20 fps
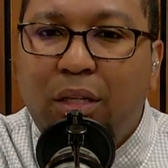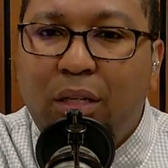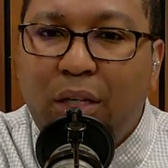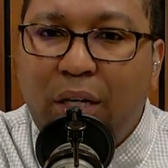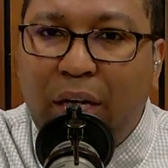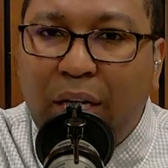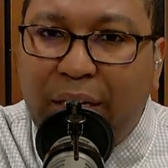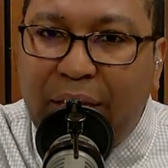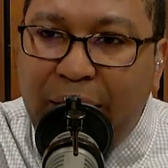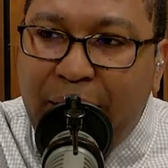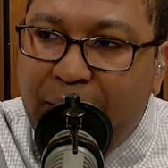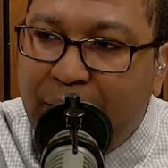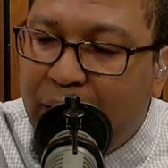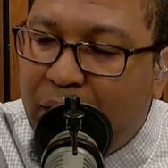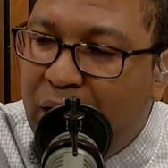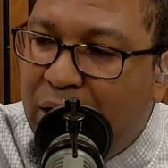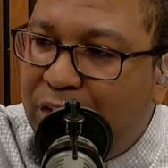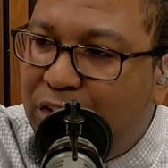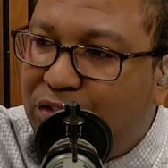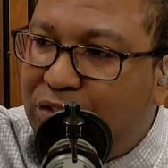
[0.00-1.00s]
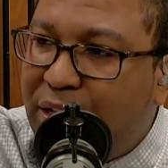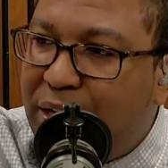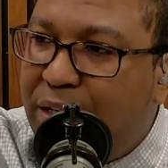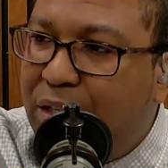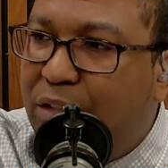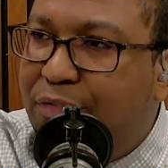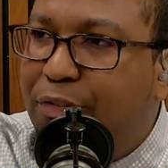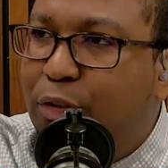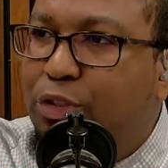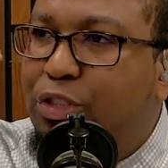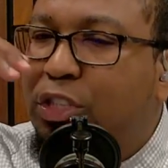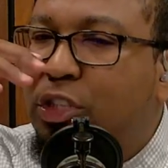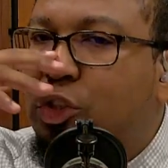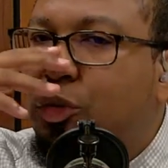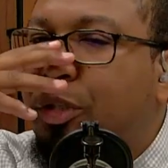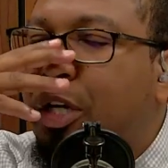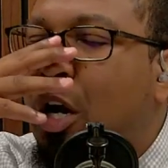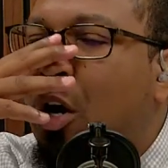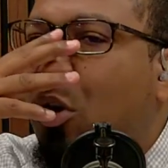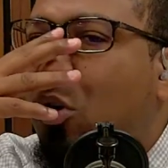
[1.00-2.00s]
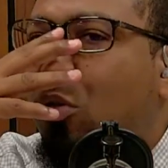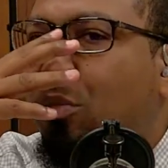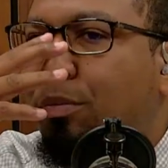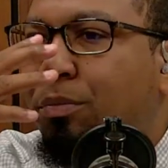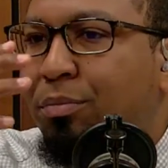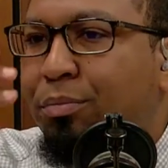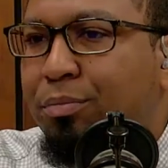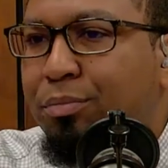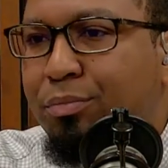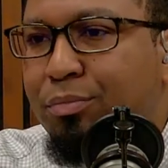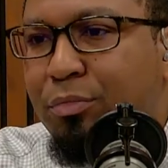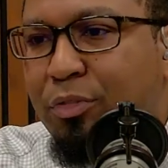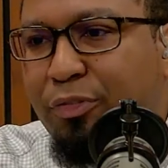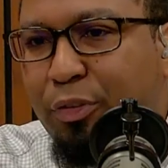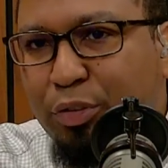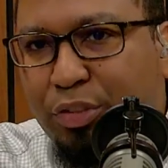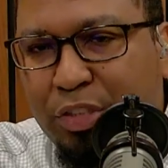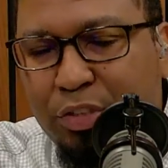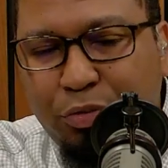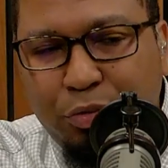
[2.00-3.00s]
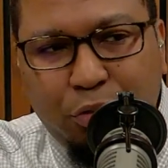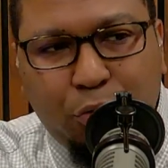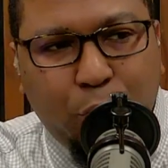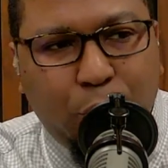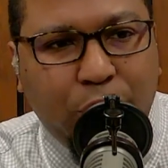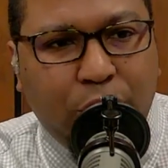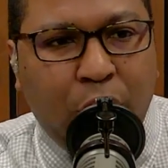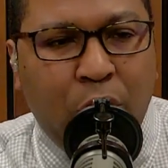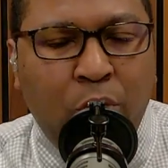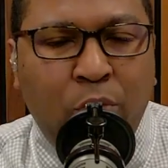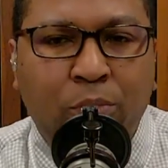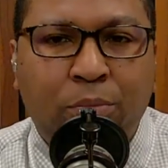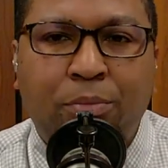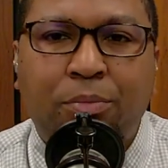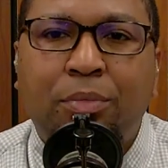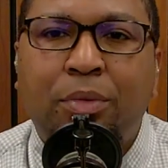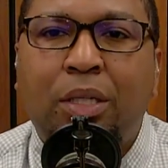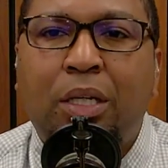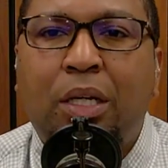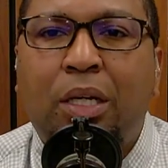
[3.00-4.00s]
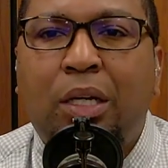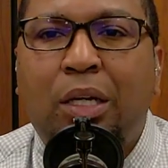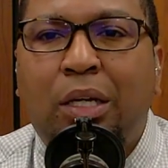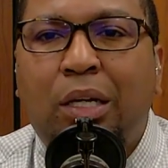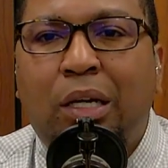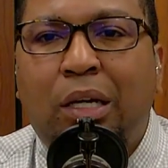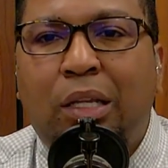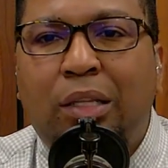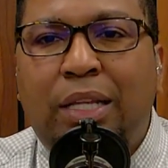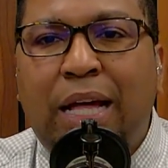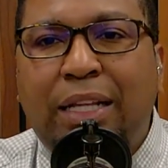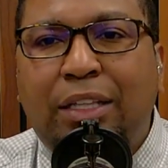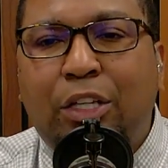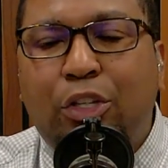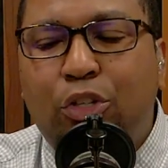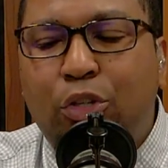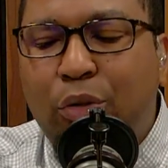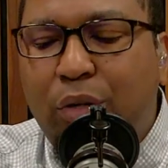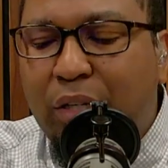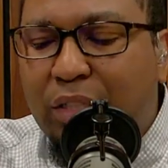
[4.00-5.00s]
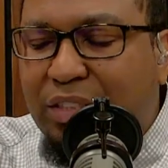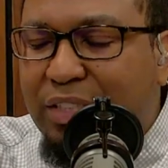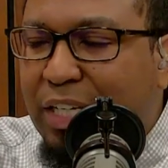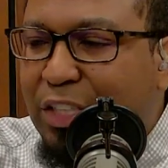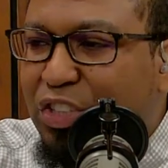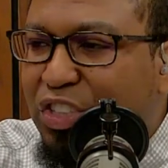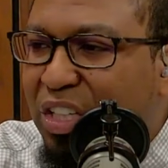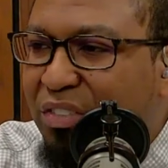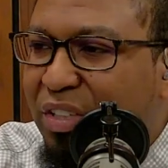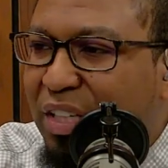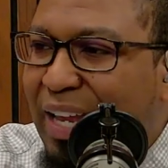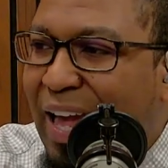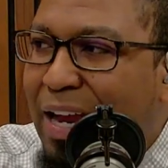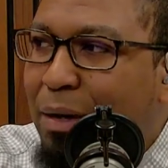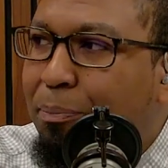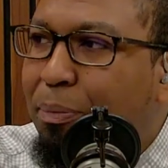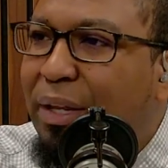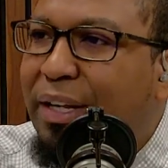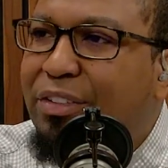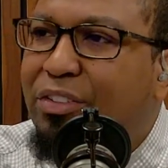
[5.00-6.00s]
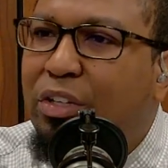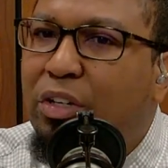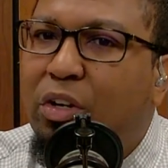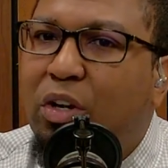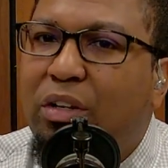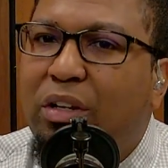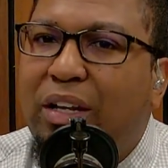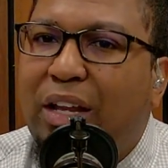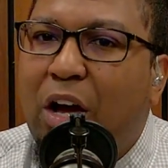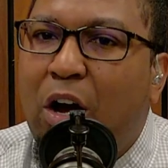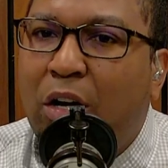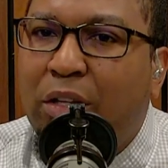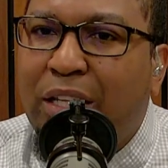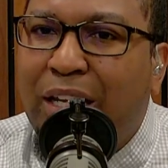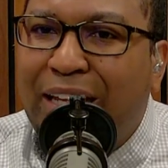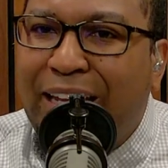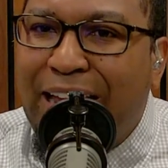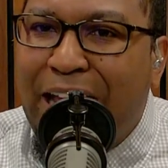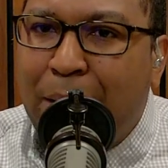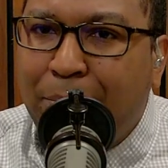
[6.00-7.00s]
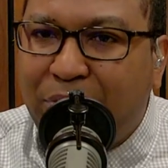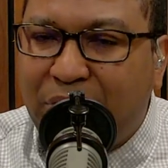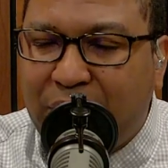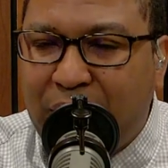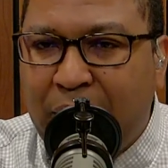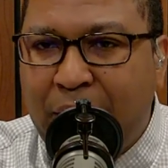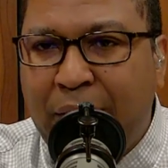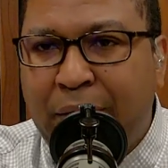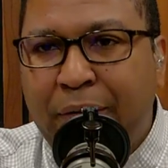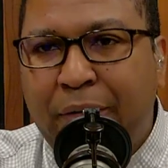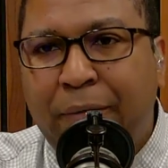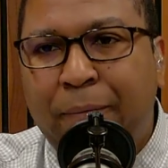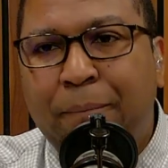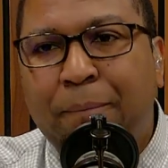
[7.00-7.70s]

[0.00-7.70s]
Again, understanding the first century home, first century Jewish home, that the utilization of the light, placing it on, the on the lampstand,